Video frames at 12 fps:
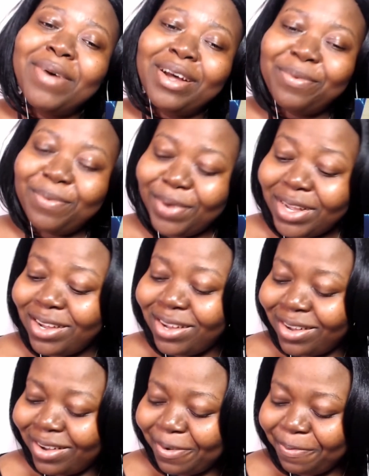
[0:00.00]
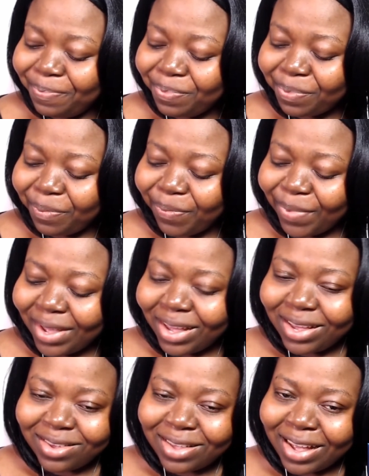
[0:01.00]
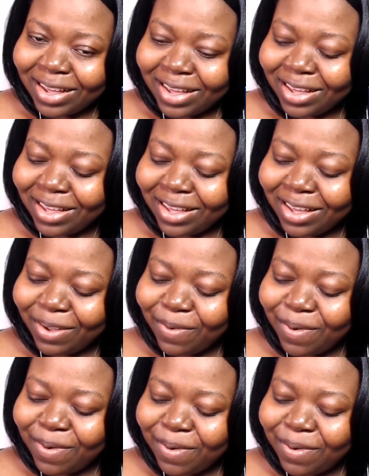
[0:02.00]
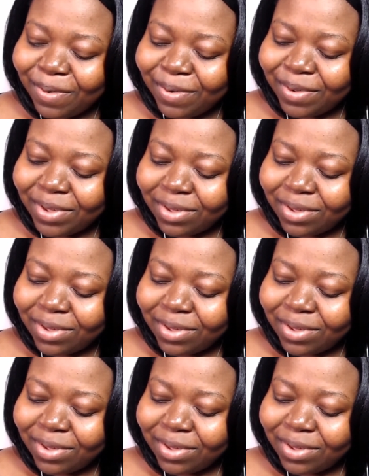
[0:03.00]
my wish is that Kinro